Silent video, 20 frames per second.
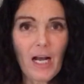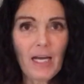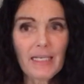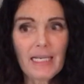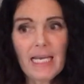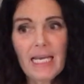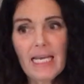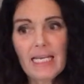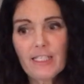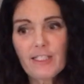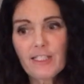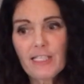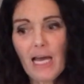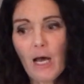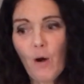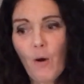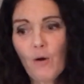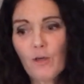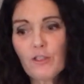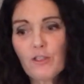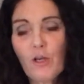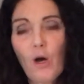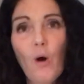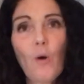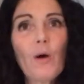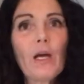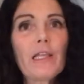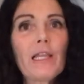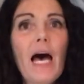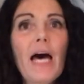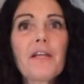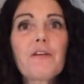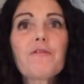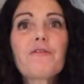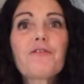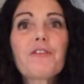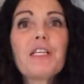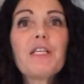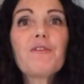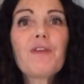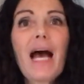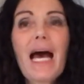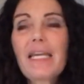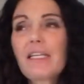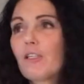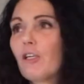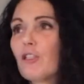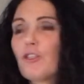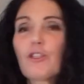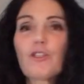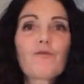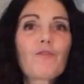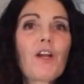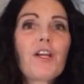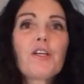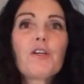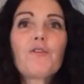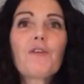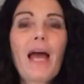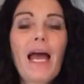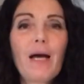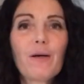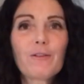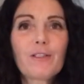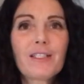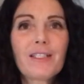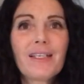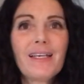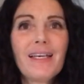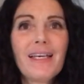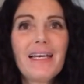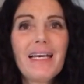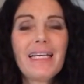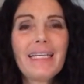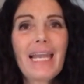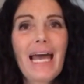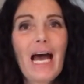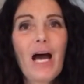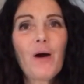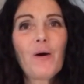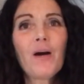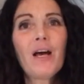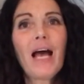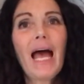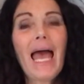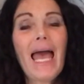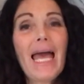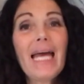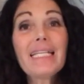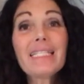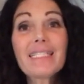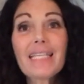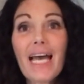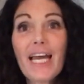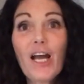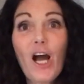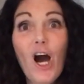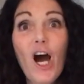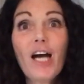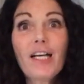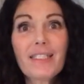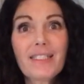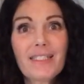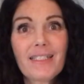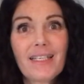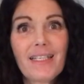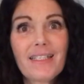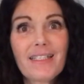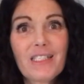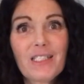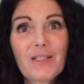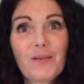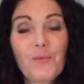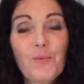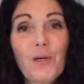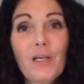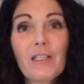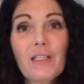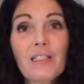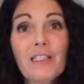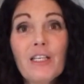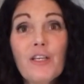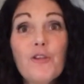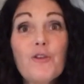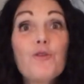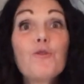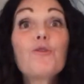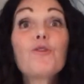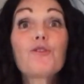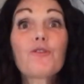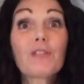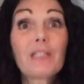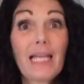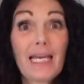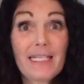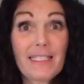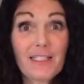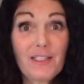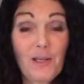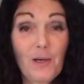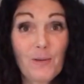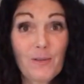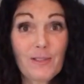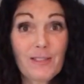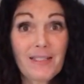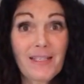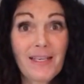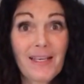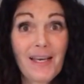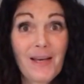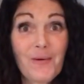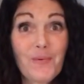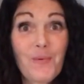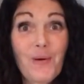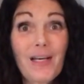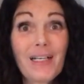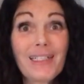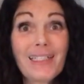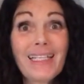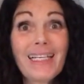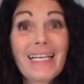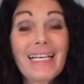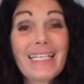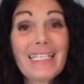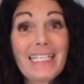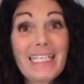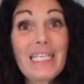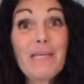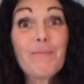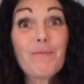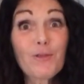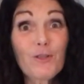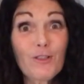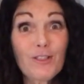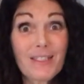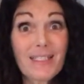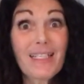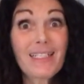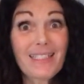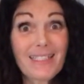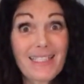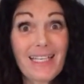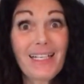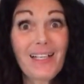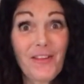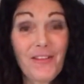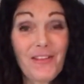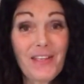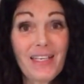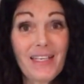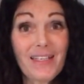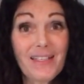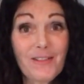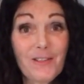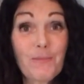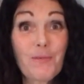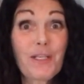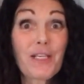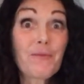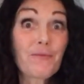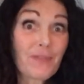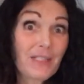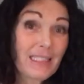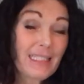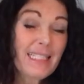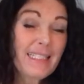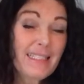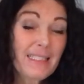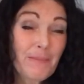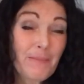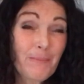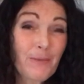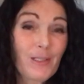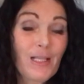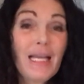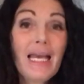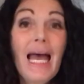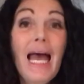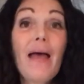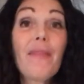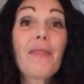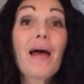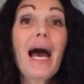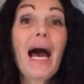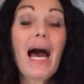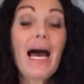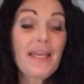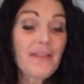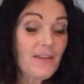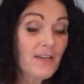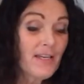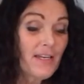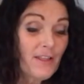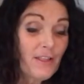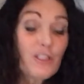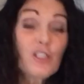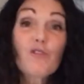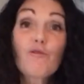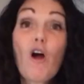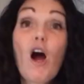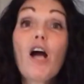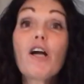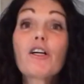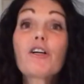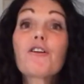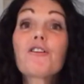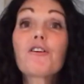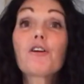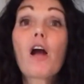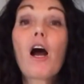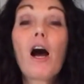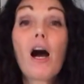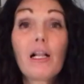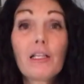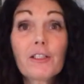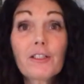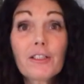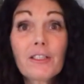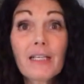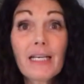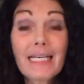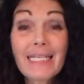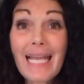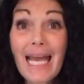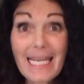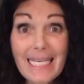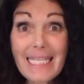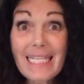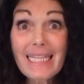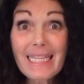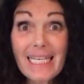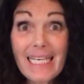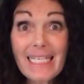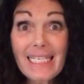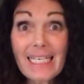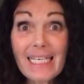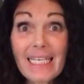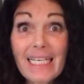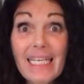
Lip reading: on. So a lot of free radicals is running around. Now, antioxidants will neutralize those, will keep your cells healthy, to put it really simple. And the stronger the color in anything,